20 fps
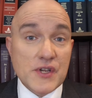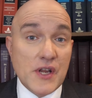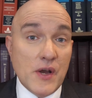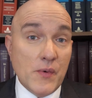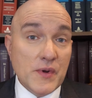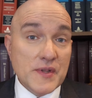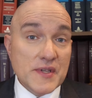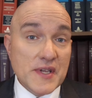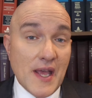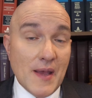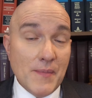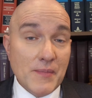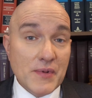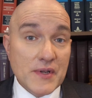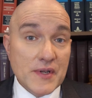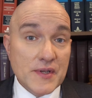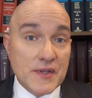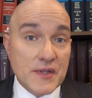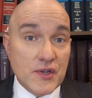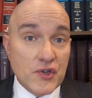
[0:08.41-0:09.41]
Now, what's
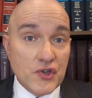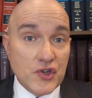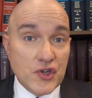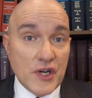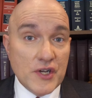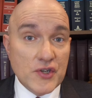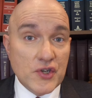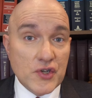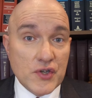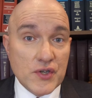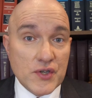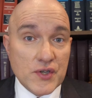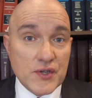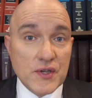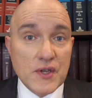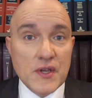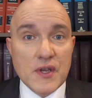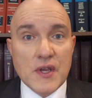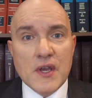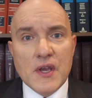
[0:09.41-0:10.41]
happened is the judges